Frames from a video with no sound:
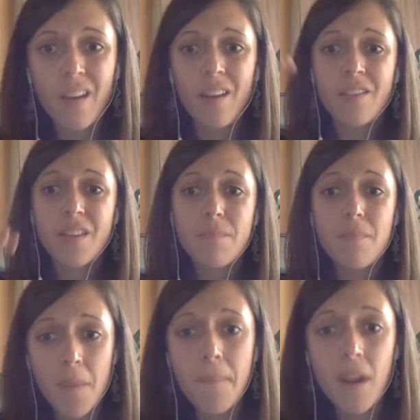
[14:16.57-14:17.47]

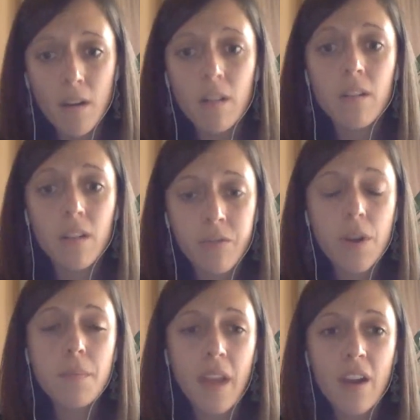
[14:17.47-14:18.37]
The middle
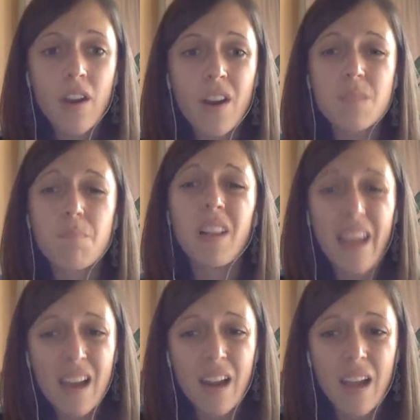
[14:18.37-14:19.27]
cream layer is
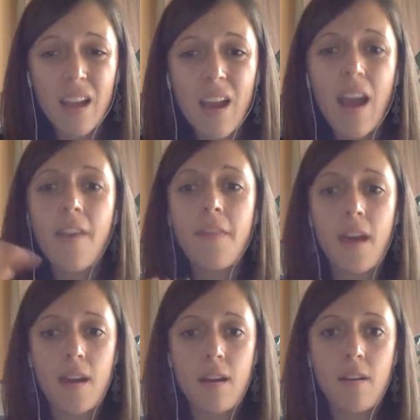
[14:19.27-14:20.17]
planning, and
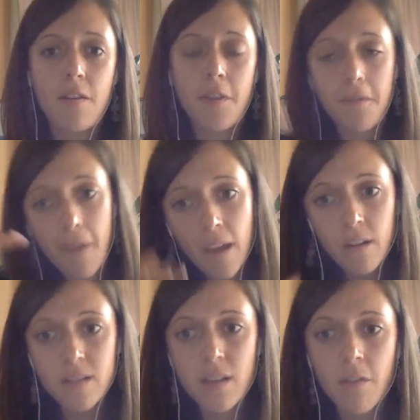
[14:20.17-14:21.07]
then the
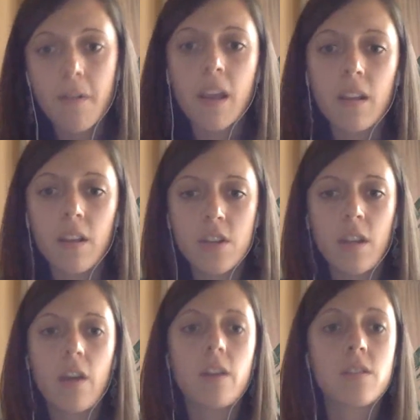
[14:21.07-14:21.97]
final self-regulation
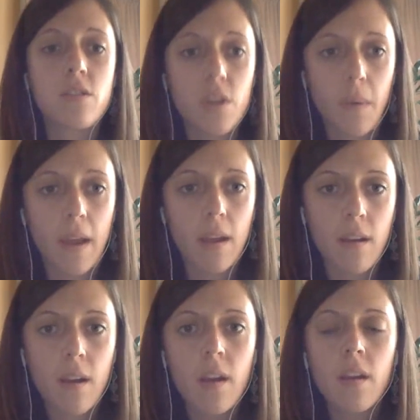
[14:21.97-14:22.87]
layer is doing.
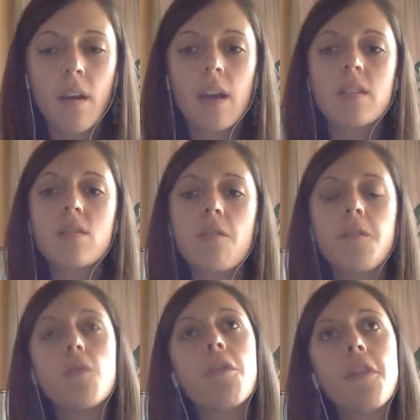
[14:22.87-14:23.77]
Okay, so if
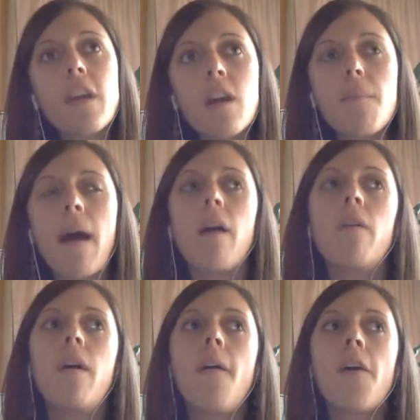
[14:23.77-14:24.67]
you think
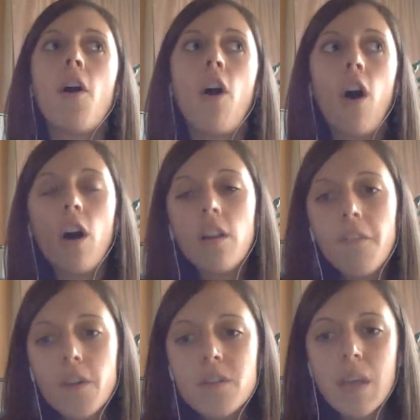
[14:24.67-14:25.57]
about all of
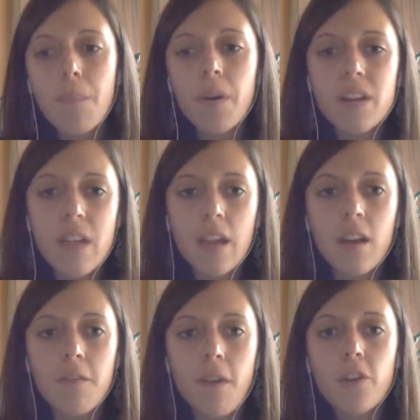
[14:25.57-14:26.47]
those separate
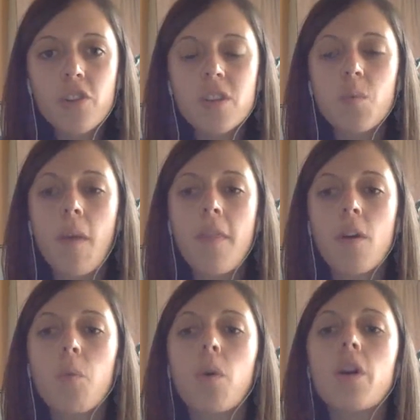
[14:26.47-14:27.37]
executive functions, when
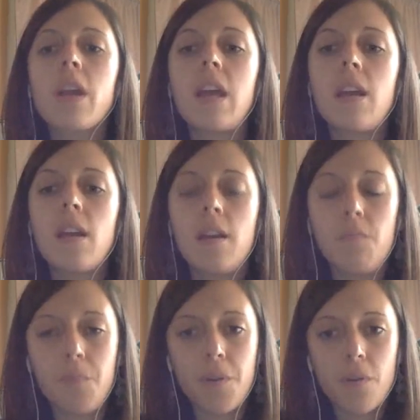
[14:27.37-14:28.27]
they're working
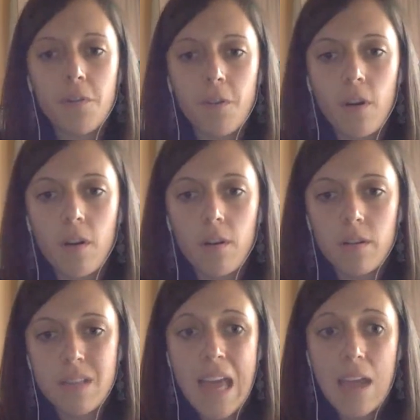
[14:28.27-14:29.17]
in beautiful
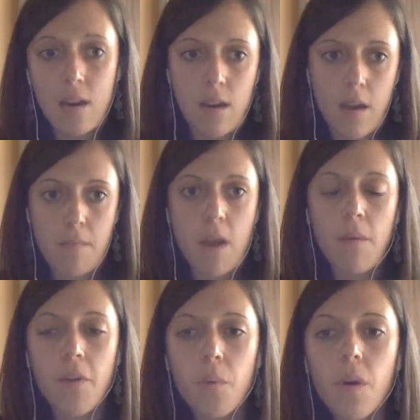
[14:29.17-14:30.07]
tandem, right?
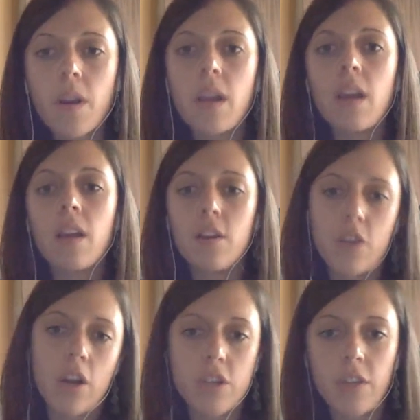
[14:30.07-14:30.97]
When they're working in
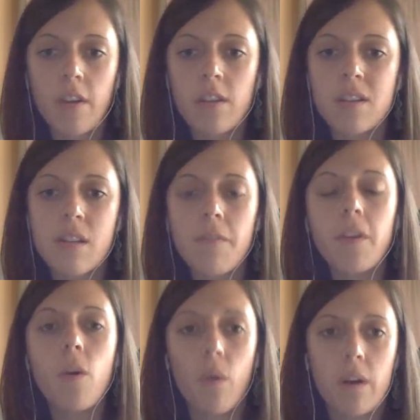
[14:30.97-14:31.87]
conjunction like this
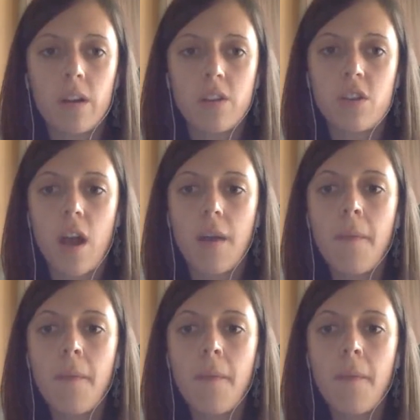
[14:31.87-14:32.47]
lovely orchestra,